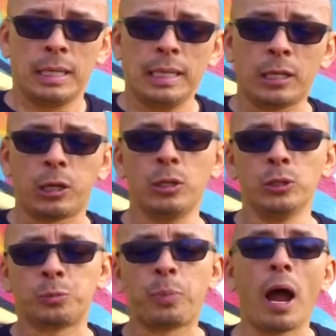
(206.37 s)

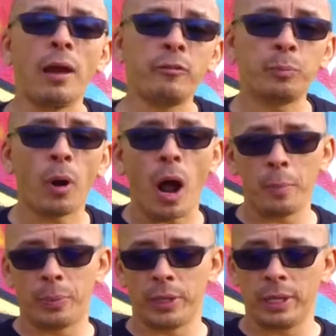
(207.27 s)
includes private
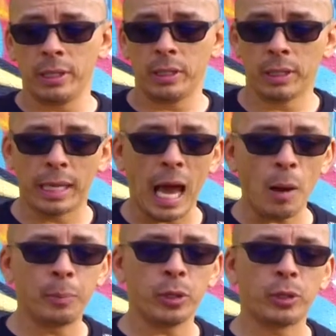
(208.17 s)
property,
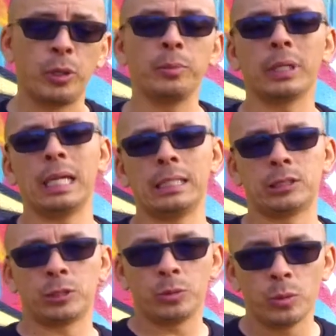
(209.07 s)
capital
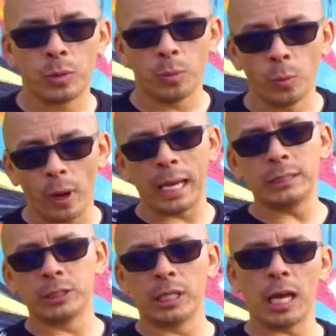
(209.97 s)
accumulation,
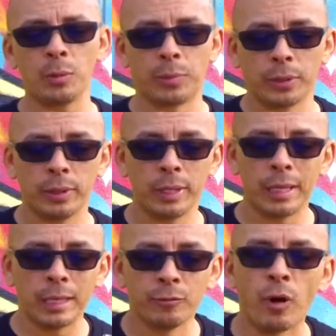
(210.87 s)
wage labor,
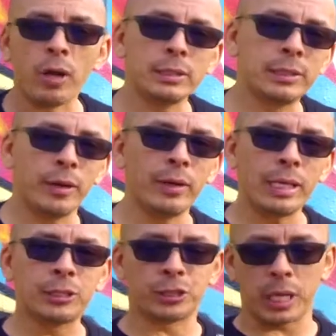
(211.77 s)
voluntary
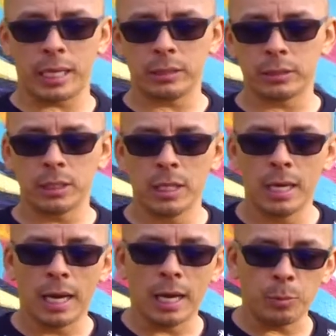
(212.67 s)
exchange,
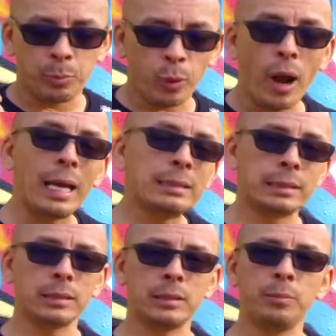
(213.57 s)
a price
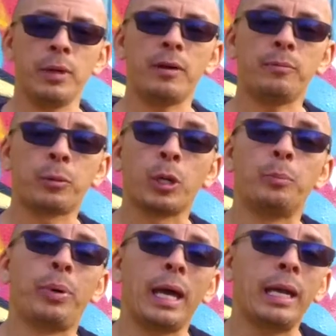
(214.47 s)
system, and
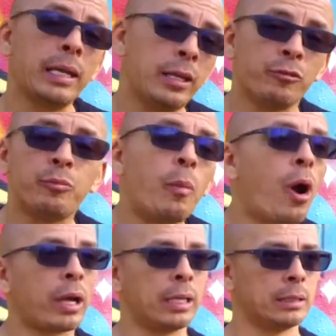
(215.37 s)
competitive
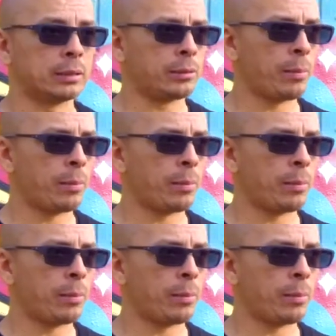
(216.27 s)
markets.